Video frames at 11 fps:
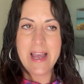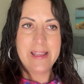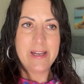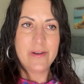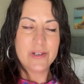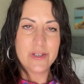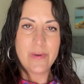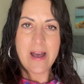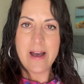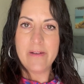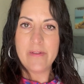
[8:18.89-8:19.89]
They also
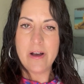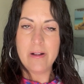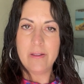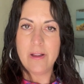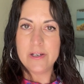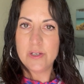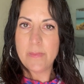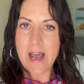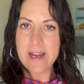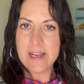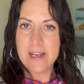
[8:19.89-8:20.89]
have a lunch
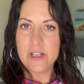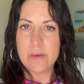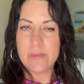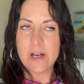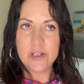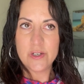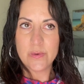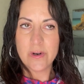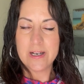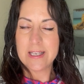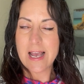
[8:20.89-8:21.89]
package. I'm not
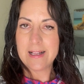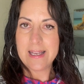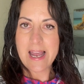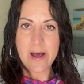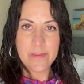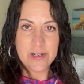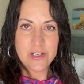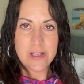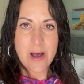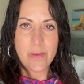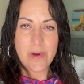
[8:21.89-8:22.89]
sure exactly how much
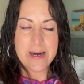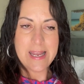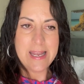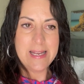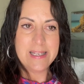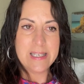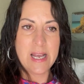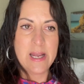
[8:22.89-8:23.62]
that one is,